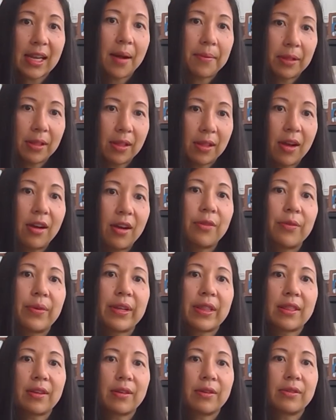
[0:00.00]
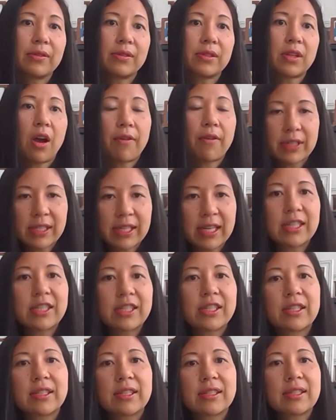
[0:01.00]
come along with those
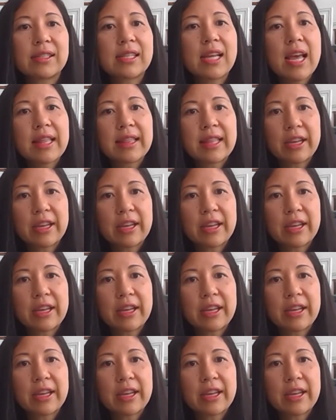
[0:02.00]
conversations